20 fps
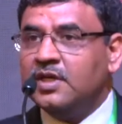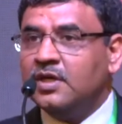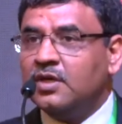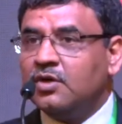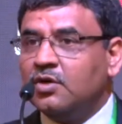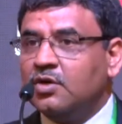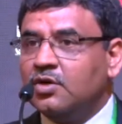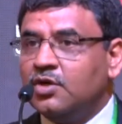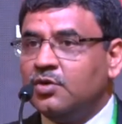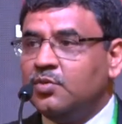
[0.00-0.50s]

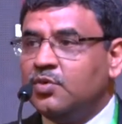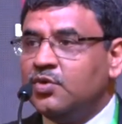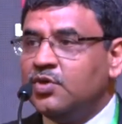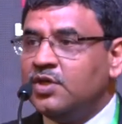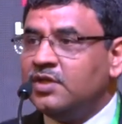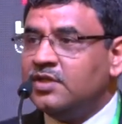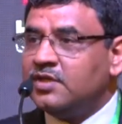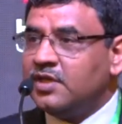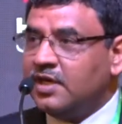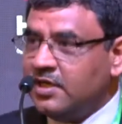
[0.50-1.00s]

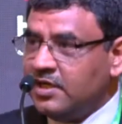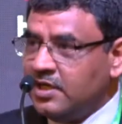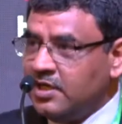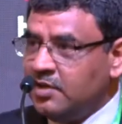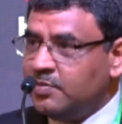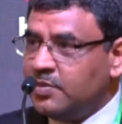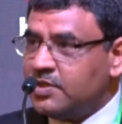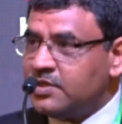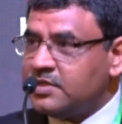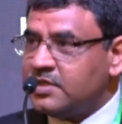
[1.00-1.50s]
contributing
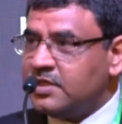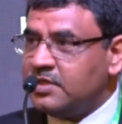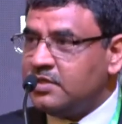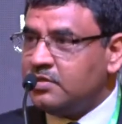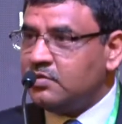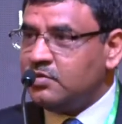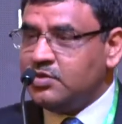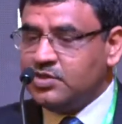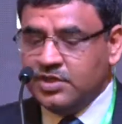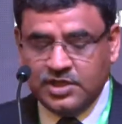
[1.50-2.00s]
13%
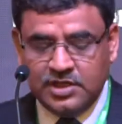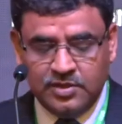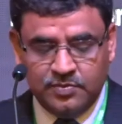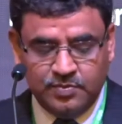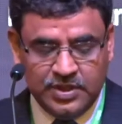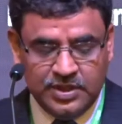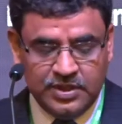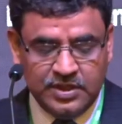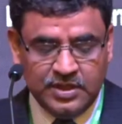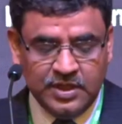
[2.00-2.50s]
to
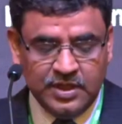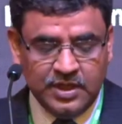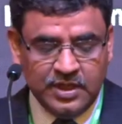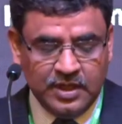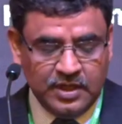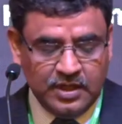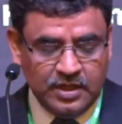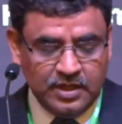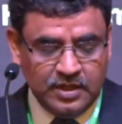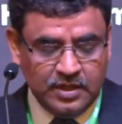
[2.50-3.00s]
GDP
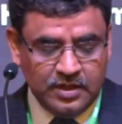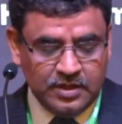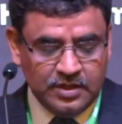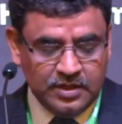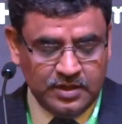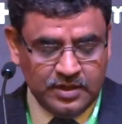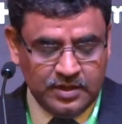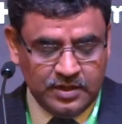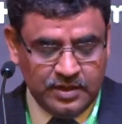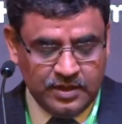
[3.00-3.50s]

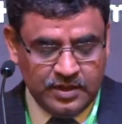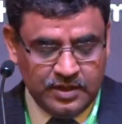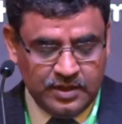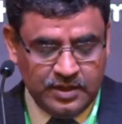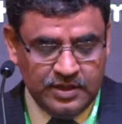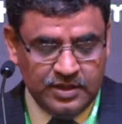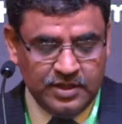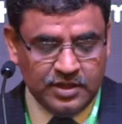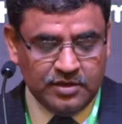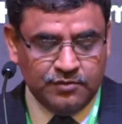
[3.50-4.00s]
in
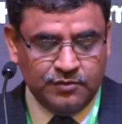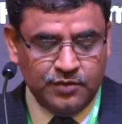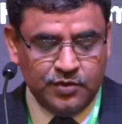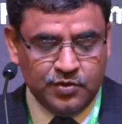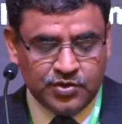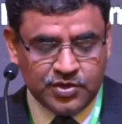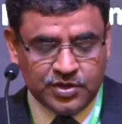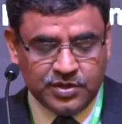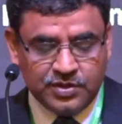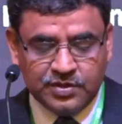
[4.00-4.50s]
near
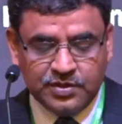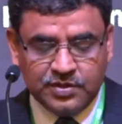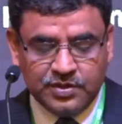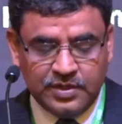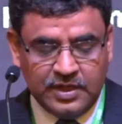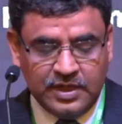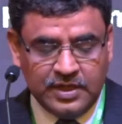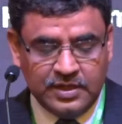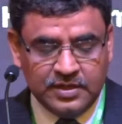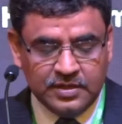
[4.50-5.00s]
future.
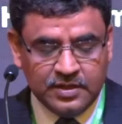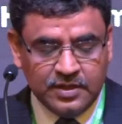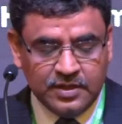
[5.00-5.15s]
And